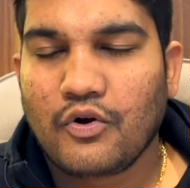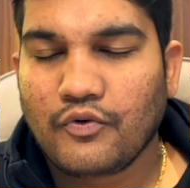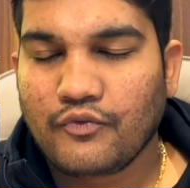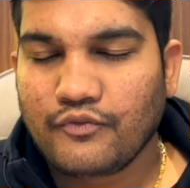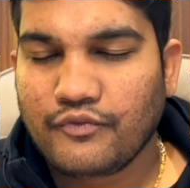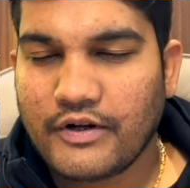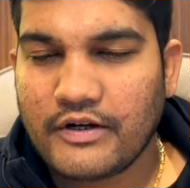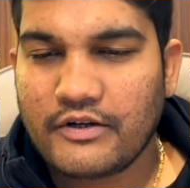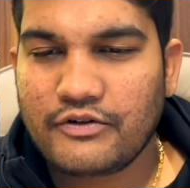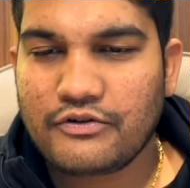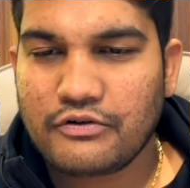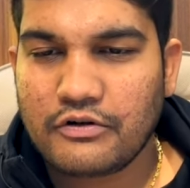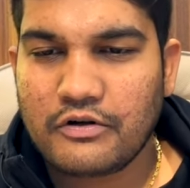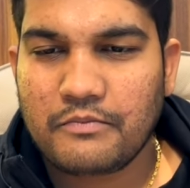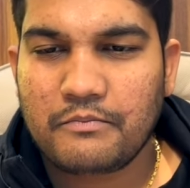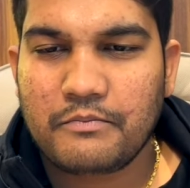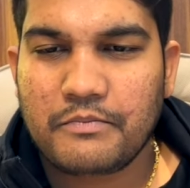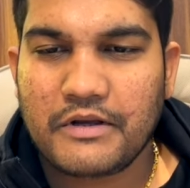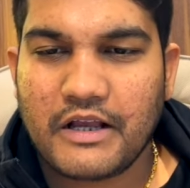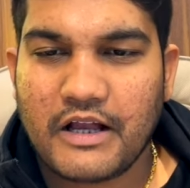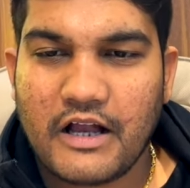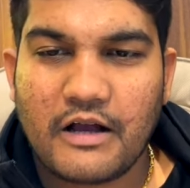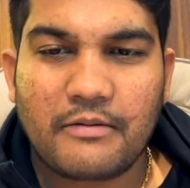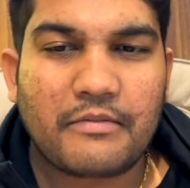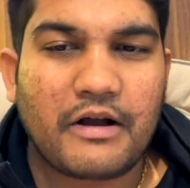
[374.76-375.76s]
One should
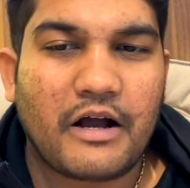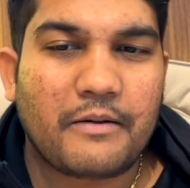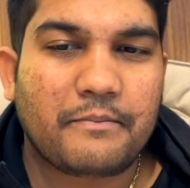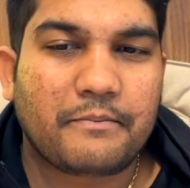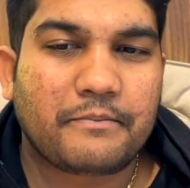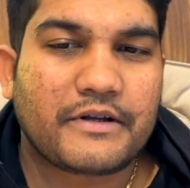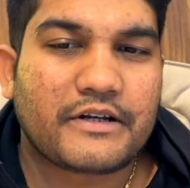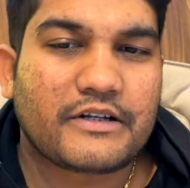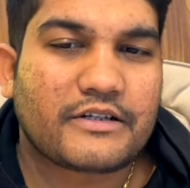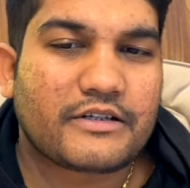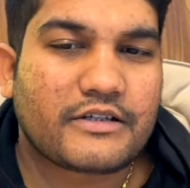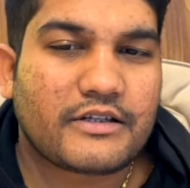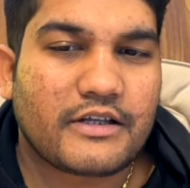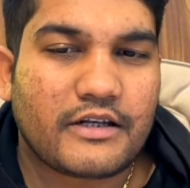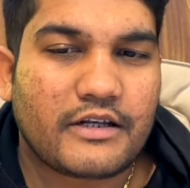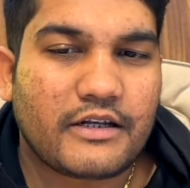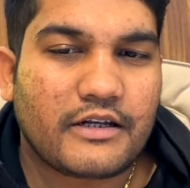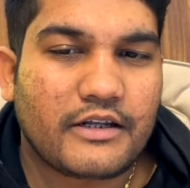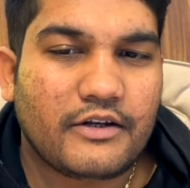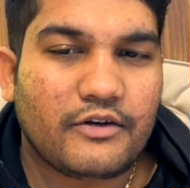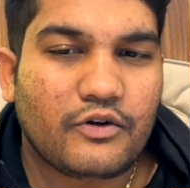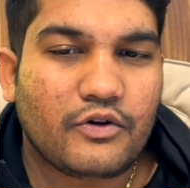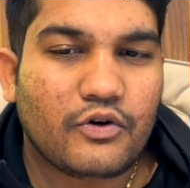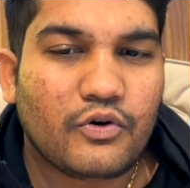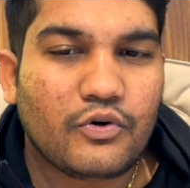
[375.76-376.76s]
become a person
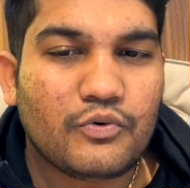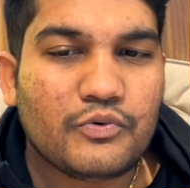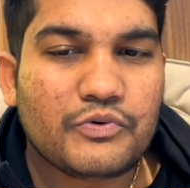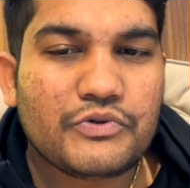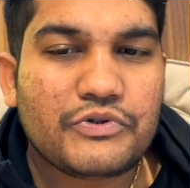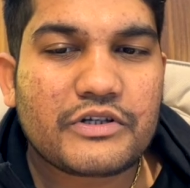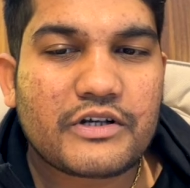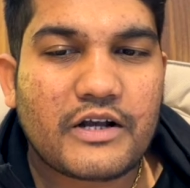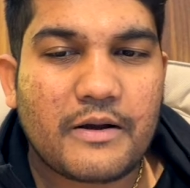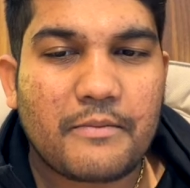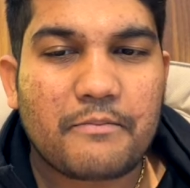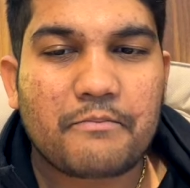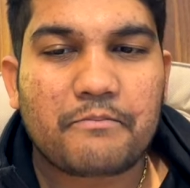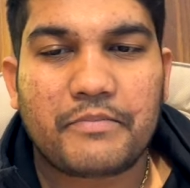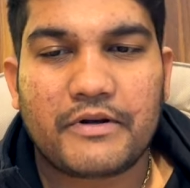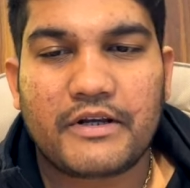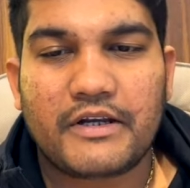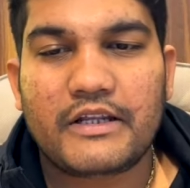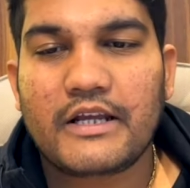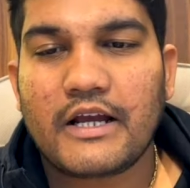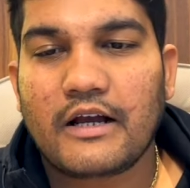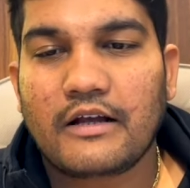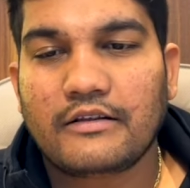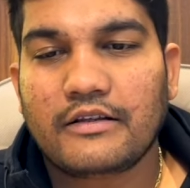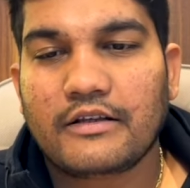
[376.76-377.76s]
in whose
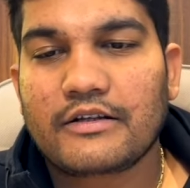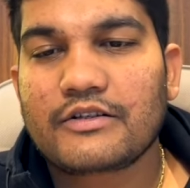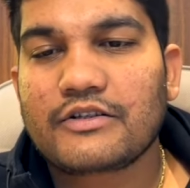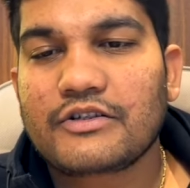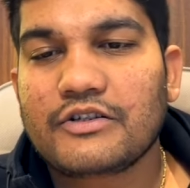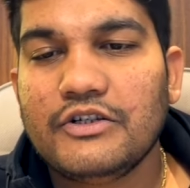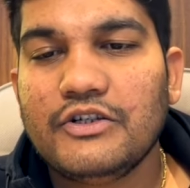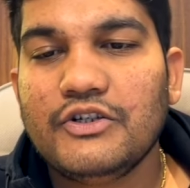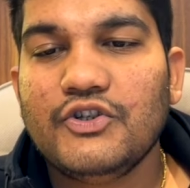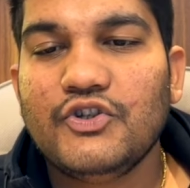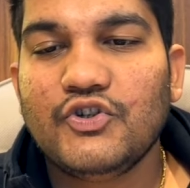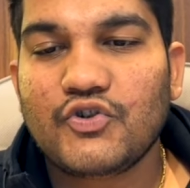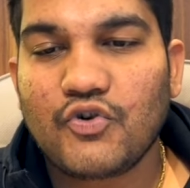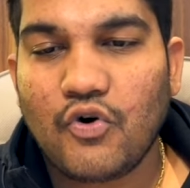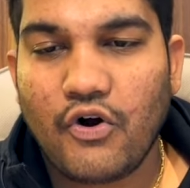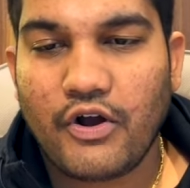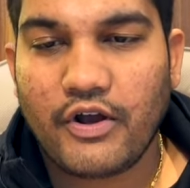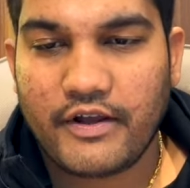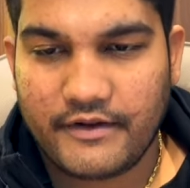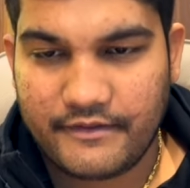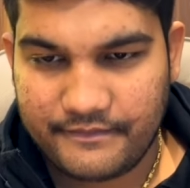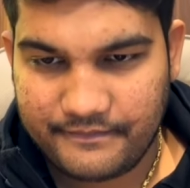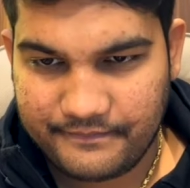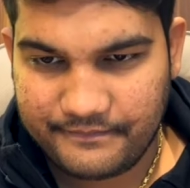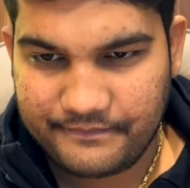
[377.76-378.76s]
company others enjoy.
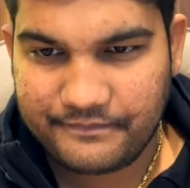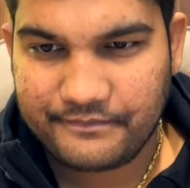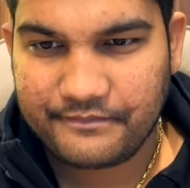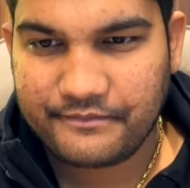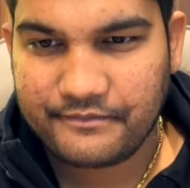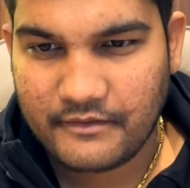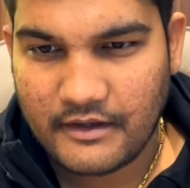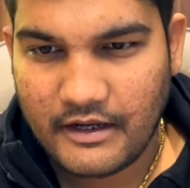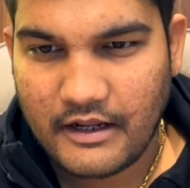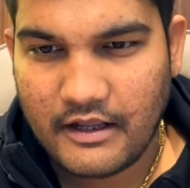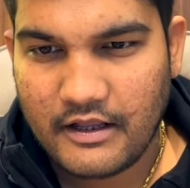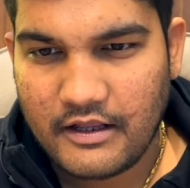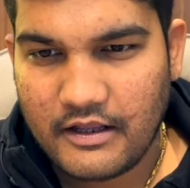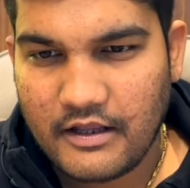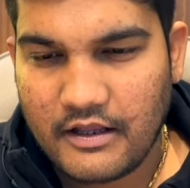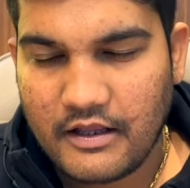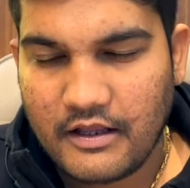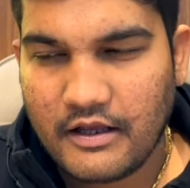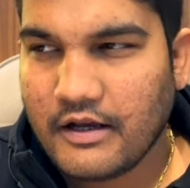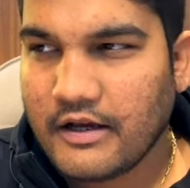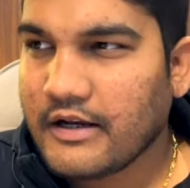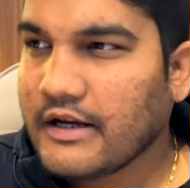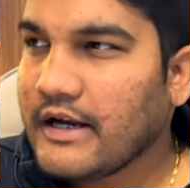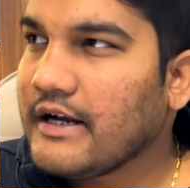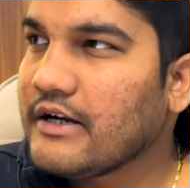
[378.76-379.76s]

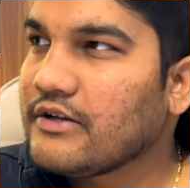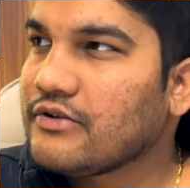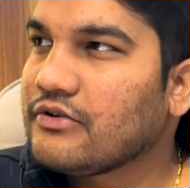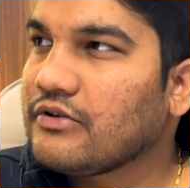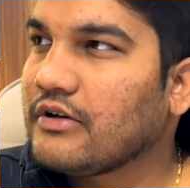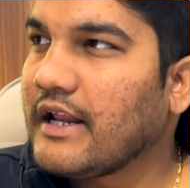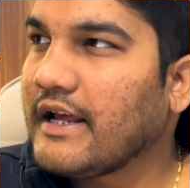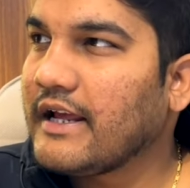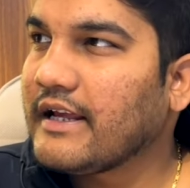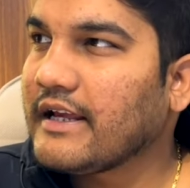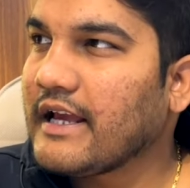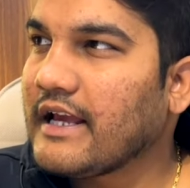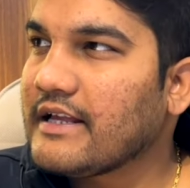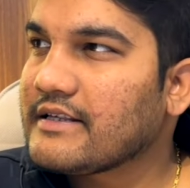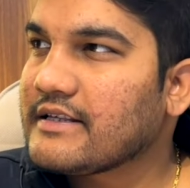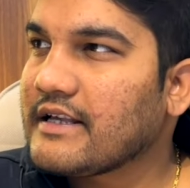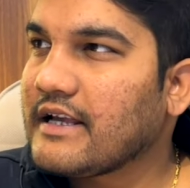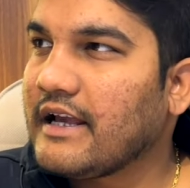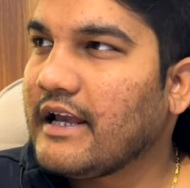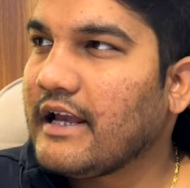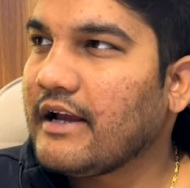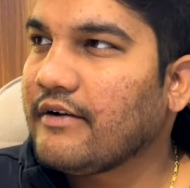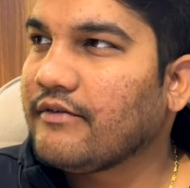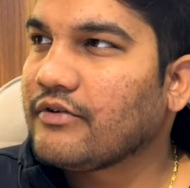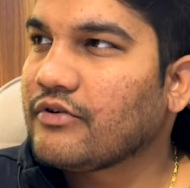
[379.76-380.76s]
Right. So like as I
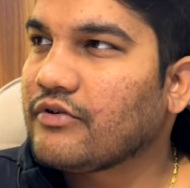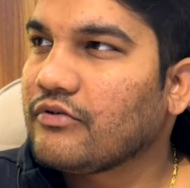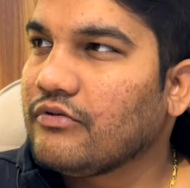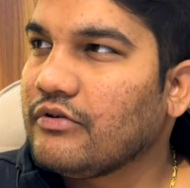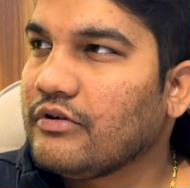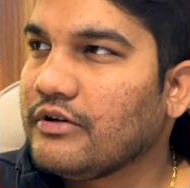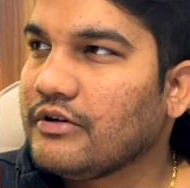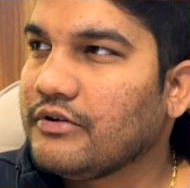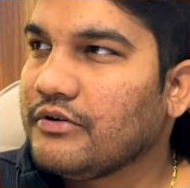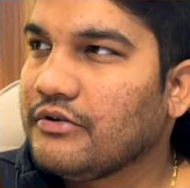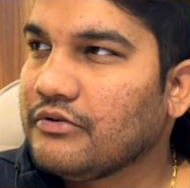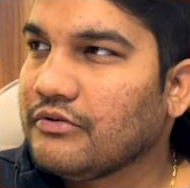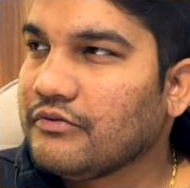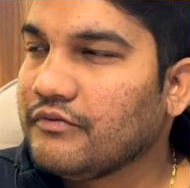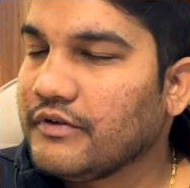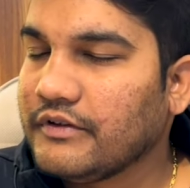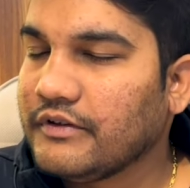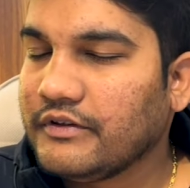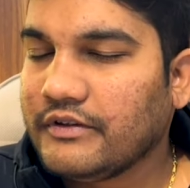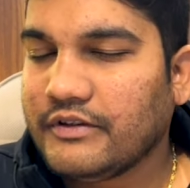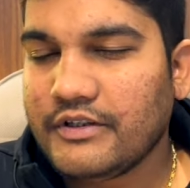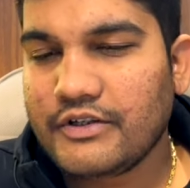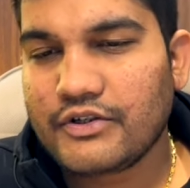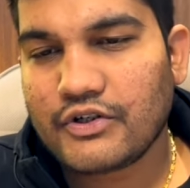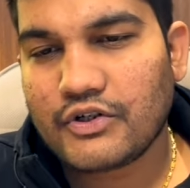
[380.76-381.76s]
have told you
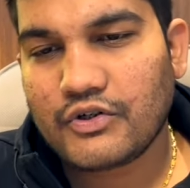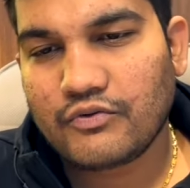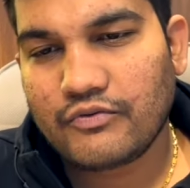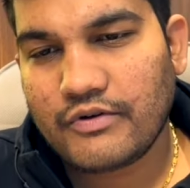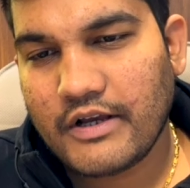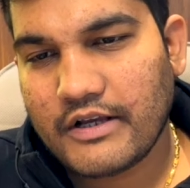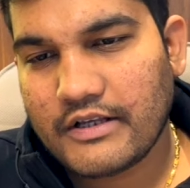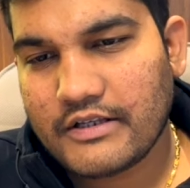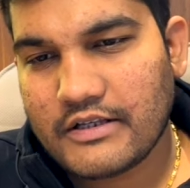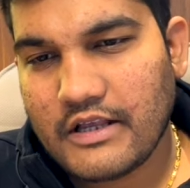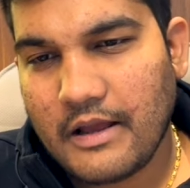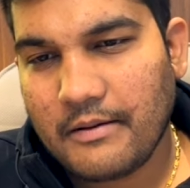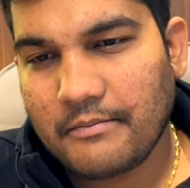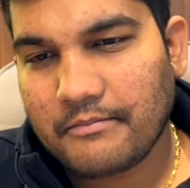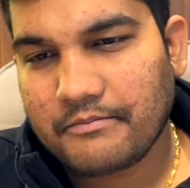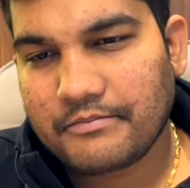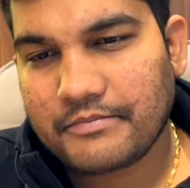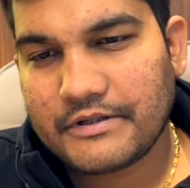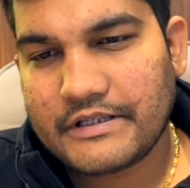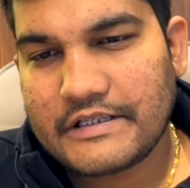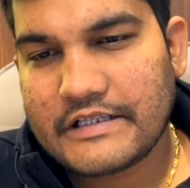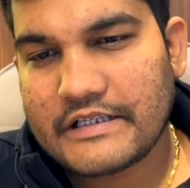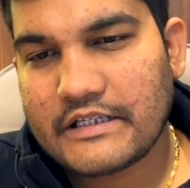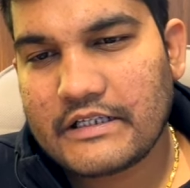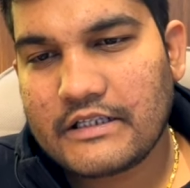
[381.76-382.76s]
with these two
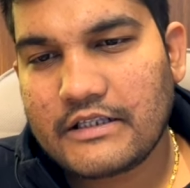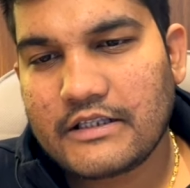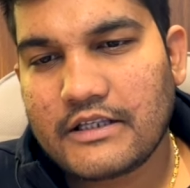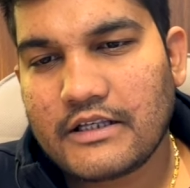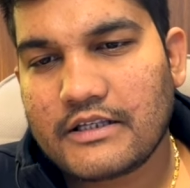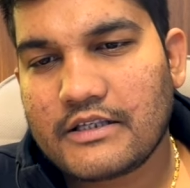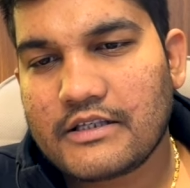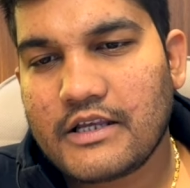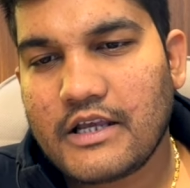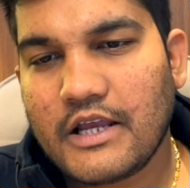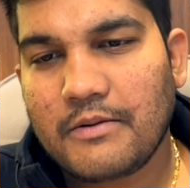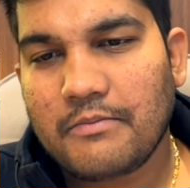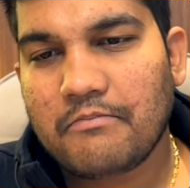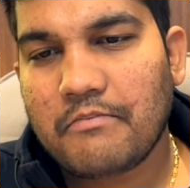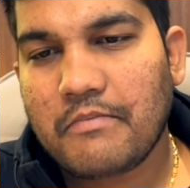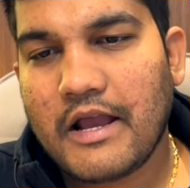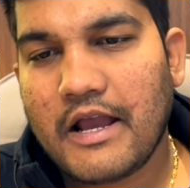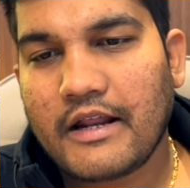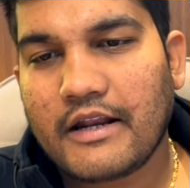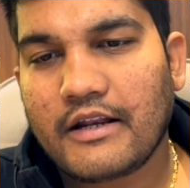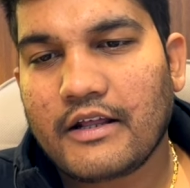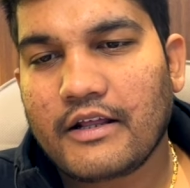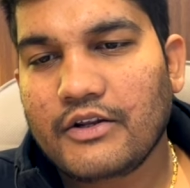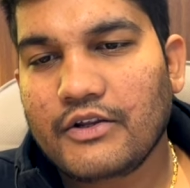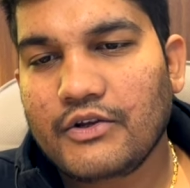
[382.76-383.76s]
examples, in the same
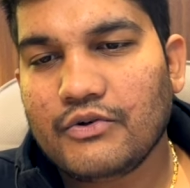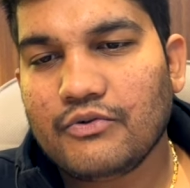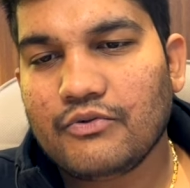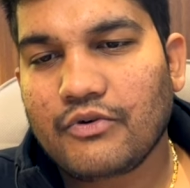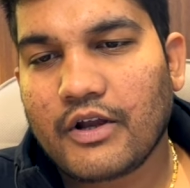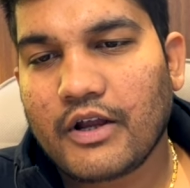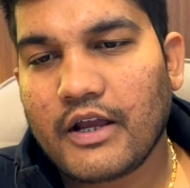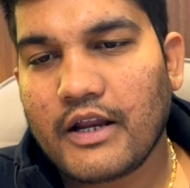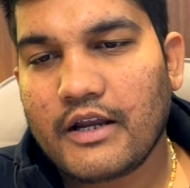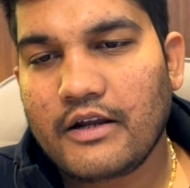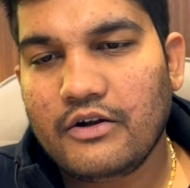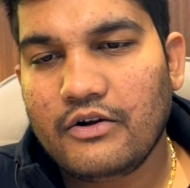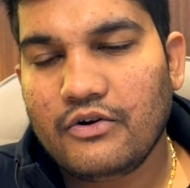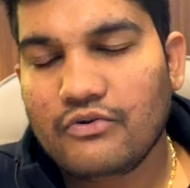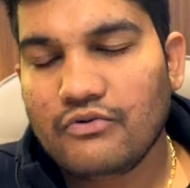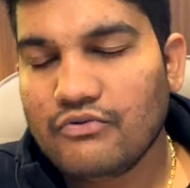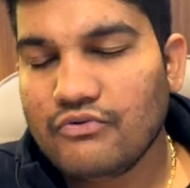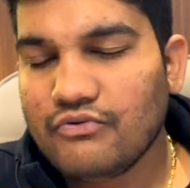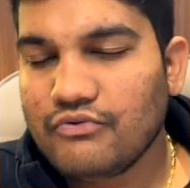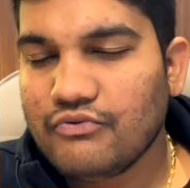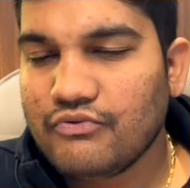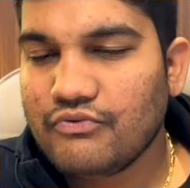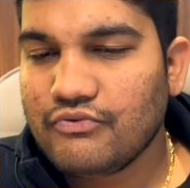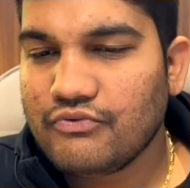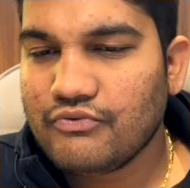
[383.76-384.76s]
manner, you can
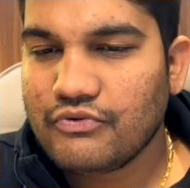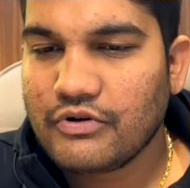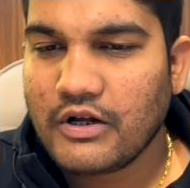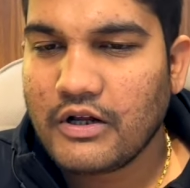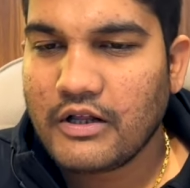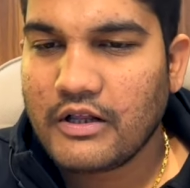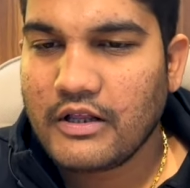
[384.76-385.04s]
do